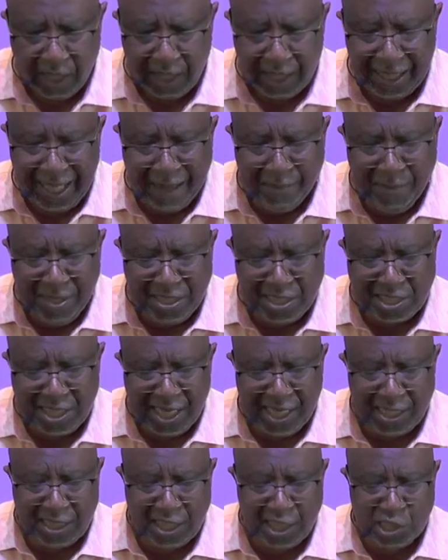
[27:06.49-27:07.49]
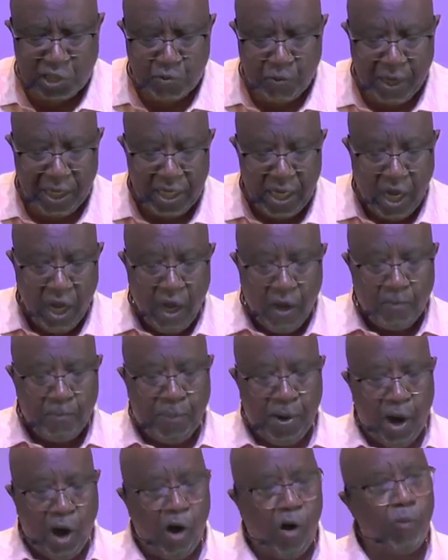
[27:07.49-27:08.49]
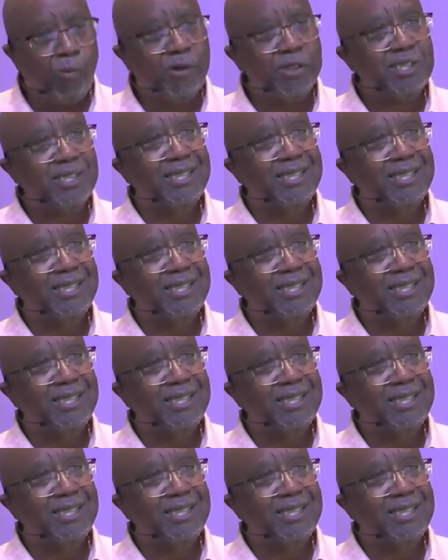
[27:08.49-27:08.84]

Let me say it this way Paul was